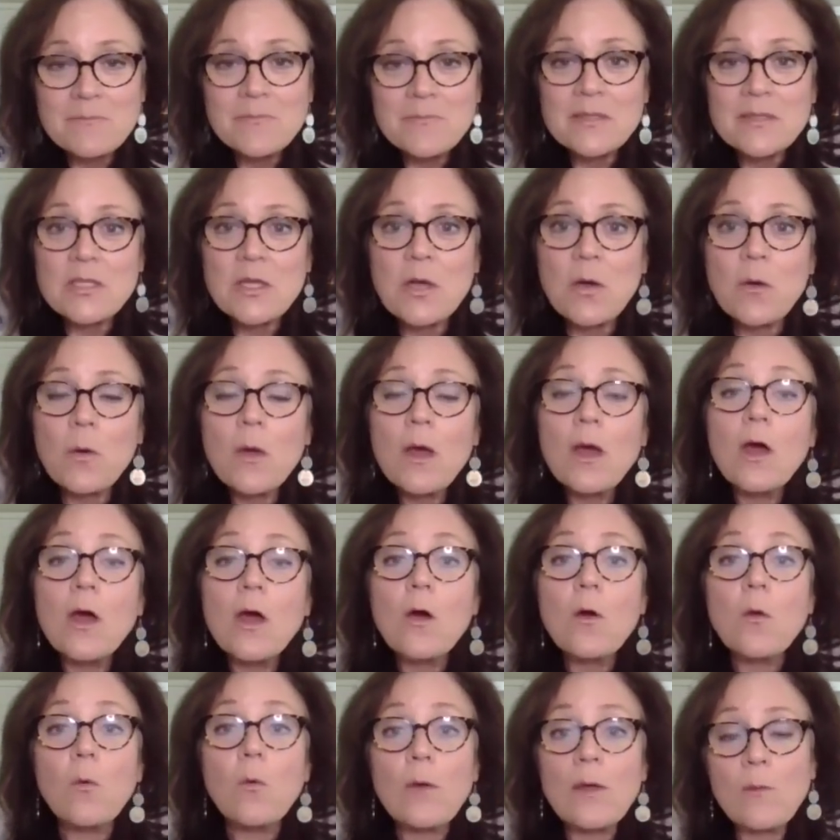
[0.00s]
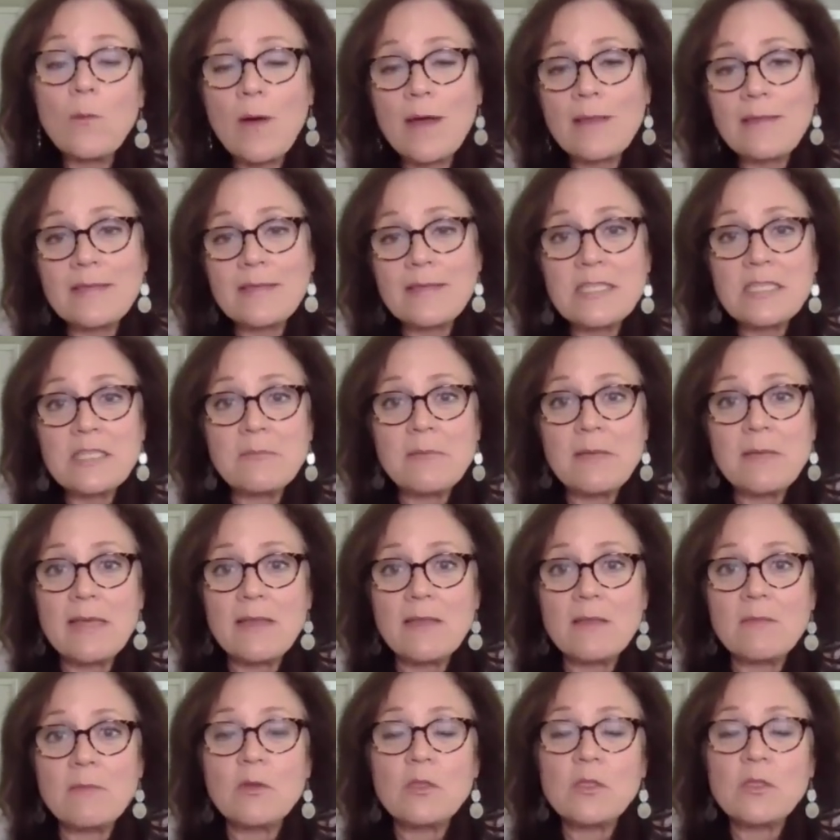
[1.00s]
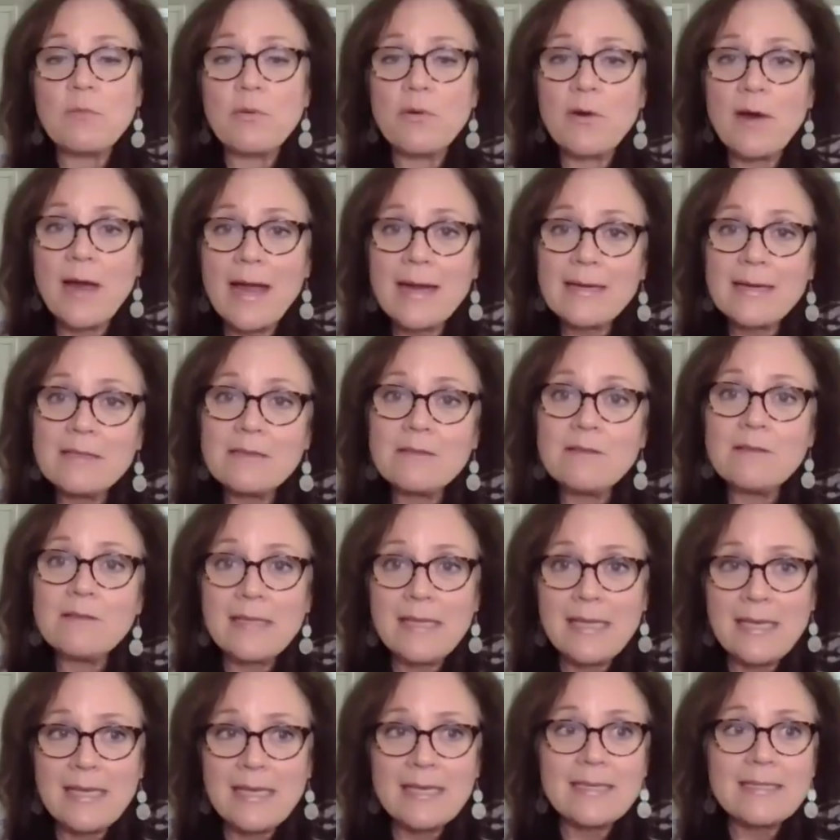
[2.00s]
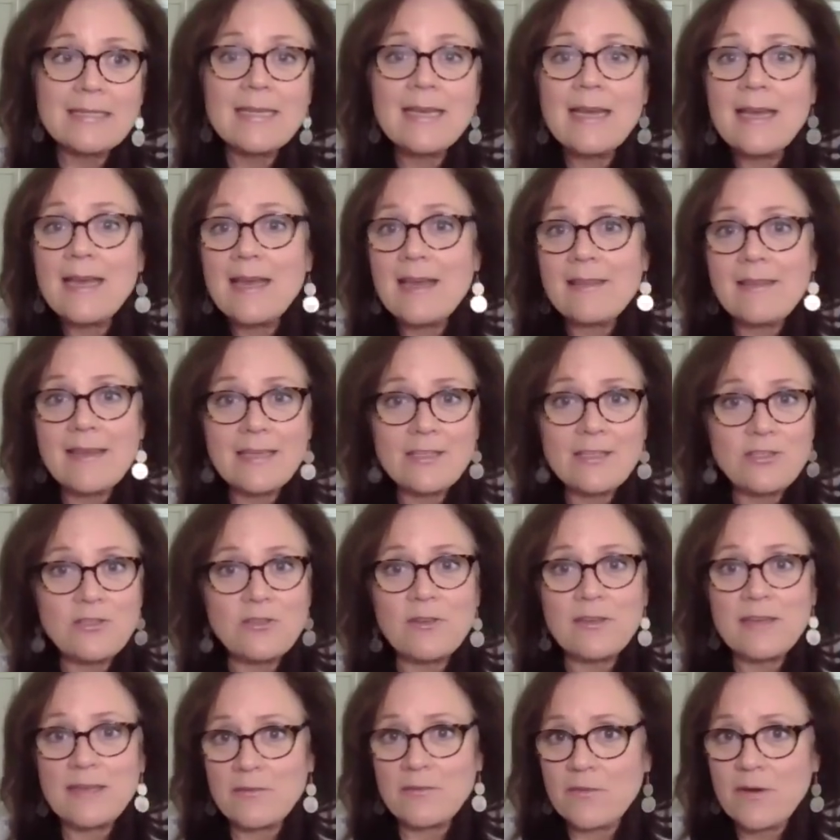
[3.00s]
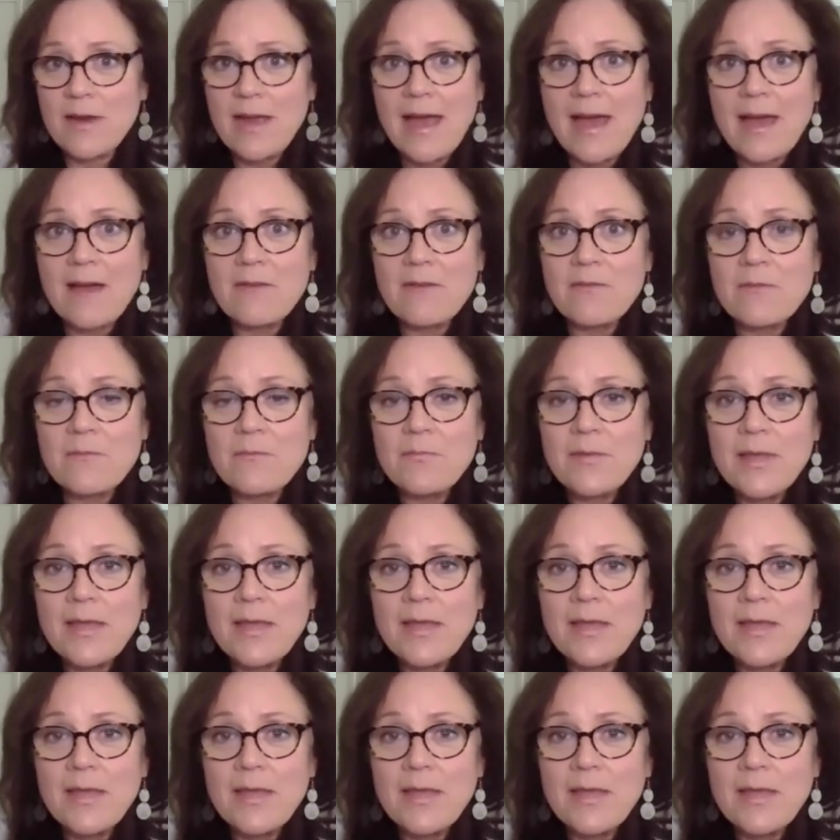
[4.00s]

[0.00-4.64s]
So we want this to be the most practical kit that you could ever have.